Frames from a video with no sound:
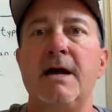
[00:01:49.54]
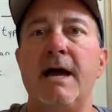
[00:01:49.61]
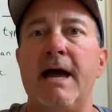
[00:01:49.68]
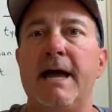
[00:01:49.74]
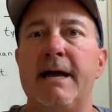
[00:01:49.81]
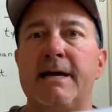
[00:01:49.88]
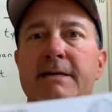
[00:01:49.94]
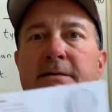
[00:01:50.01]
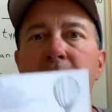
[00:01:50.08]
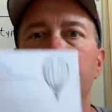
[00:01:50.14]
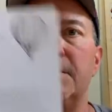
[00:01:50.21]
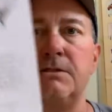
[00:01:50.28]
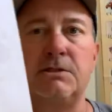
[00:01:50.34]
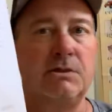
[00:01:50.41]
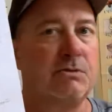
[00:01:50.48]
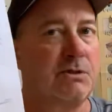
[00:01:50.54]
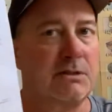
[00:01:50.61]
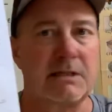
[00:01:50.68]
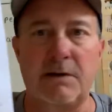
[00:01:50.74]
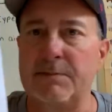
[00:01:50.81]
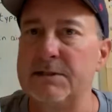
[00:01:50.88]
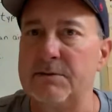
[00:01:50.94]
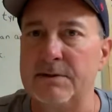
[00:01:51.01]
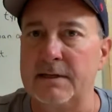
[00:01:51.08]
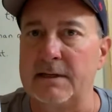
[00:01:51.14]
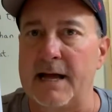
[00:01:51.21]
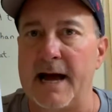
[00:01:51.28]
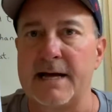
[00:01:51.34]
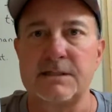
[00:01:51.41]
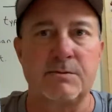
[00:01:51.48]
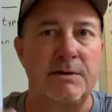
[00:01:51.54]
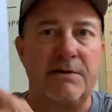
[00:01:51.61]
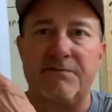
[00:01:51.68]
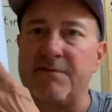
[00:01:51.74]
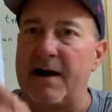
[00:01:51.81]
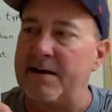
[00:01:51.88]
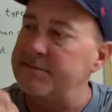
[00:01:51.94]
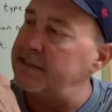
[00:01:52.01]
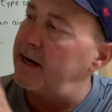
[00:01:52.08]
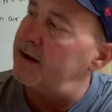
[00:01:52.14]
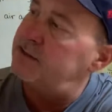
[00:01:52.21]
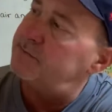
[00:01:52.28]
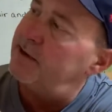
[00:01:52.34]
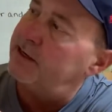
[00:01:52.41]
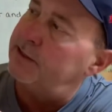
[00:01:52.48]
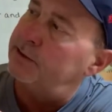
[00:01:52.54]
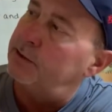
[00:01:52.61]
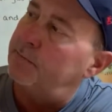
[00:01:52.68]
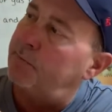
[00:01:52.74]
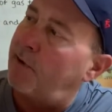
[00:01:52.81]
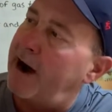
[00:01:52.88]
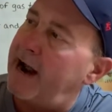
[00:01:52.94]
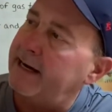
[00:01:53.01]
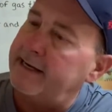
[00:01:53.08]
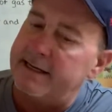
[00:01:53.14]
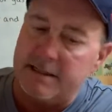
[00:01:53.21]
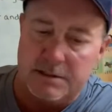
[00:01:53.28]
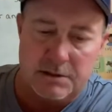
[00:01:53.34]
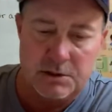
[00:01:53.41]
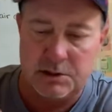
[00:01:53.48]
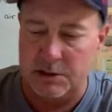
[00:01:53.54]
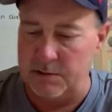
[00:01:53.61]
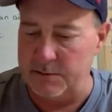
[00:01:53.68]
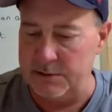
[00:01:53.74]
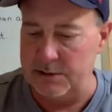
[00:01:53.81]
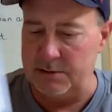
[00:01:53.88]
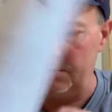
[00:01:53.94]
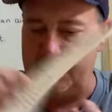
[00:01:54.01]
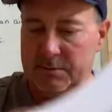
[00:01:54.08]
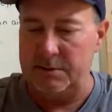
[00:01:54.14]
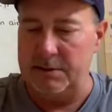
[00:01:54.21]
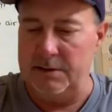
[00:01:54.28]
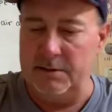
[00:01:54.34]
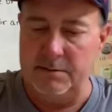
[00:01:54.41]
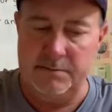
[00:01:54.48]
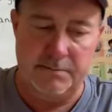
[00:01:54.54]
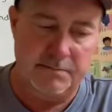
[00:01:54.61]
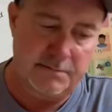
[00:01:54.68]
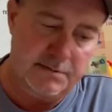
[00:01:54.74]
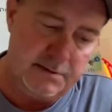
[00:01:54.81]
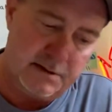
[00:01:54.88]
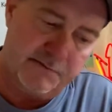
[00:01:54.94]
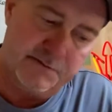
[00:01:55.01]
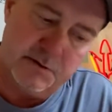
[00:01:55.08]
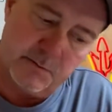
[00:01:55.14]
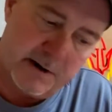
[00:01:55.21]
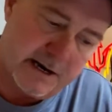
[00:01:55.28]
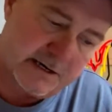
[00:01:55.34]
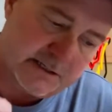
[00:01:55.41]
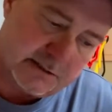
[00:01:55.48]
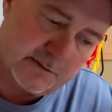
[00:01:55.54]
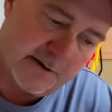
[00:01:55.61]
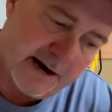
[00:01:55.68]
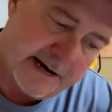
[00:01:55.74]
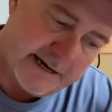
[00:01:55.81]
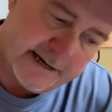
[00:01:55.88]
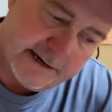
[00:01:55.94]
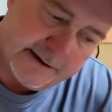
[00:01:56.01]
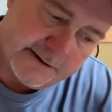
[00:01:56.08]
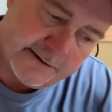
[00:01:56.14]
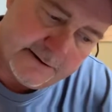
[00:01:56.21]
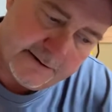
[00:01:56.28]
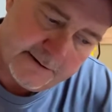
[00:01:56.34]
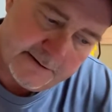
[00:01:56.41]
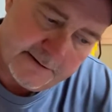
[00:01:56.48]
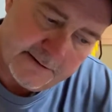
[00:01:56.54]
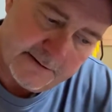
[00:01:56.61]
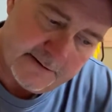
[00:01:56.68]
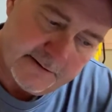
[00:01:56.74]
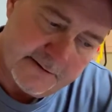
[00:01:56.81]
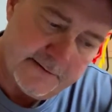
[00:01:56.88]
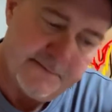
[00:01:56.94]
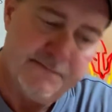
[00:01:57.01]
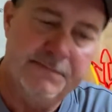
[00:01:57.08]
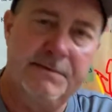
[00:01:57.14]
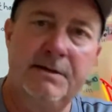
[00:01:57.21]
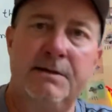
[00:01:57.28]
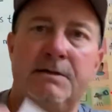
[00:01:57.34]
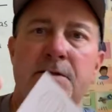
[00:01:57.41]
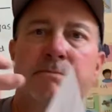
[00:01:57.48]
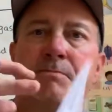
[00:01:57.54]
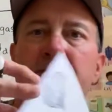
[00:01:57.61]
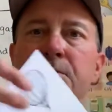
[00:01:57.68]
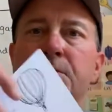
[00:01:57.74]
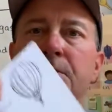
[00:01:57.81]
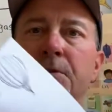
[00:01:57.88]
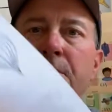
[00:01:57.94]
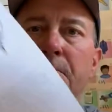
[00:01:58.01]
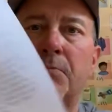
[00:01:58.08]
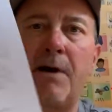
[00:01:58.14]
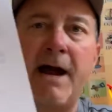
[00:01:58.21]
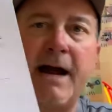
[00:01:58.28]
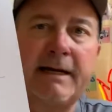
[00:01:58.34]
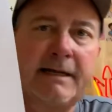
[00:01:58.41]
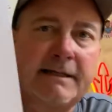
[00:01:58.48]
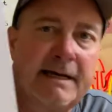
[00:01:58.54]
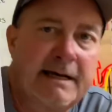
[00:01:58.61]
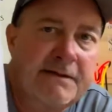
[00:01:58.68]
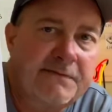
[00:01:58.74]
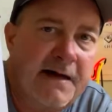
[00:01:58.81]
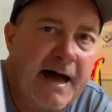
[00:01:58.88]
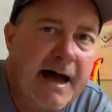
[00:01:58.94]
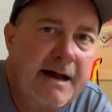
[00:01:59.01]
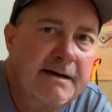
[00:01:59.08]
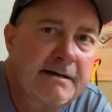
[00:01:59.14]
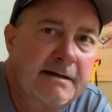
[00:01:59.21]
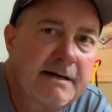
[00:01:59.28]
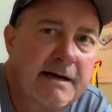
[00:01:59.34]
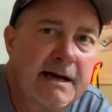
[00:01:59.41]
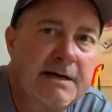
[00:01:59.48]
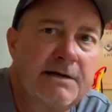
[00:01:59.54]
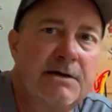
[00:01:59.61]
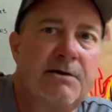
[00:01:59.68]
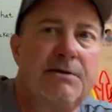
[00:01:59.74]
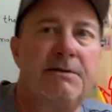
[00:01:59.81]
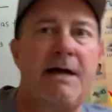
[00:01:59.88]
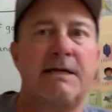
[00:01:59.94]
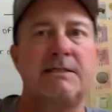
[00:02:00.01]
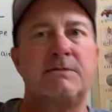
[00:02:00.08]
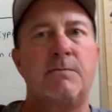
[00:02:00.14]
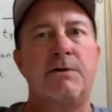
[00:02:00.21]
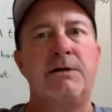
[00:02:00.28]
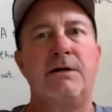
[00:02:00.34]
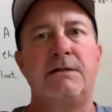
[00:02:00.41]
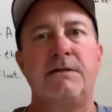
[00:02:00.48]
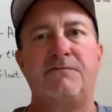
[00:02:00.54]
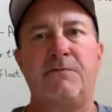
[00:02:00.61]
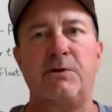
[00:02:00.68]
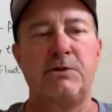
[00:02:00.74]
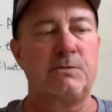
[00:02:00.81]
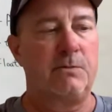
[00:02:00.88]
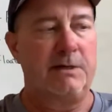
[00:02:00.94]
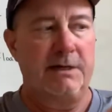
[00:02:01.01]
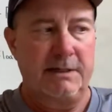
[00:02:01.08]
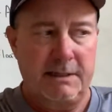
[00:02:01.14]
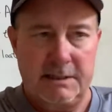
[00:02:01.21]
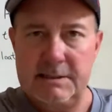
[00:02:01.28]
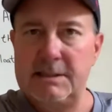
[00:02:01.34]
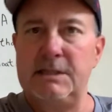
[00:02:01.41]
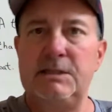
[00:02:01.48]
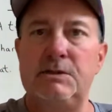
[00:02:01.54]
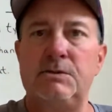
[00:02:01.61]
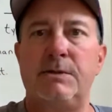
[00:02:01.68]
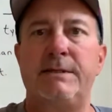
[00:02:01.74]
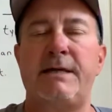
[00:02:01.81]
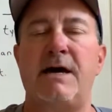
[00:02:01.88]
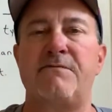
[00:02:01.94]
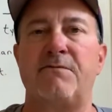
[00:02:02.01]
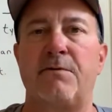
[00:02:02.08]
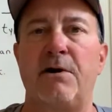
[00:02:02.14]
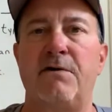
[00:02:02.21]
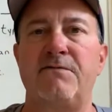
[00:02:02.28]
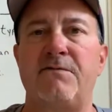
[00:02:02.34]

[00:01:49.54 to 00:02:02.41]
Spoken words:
And do just like we do in class. Read it 5 times. Make your little bracket showing you, if you read to right here, you put your little bracket like that, and that's where you got the first one, and continue doing that for all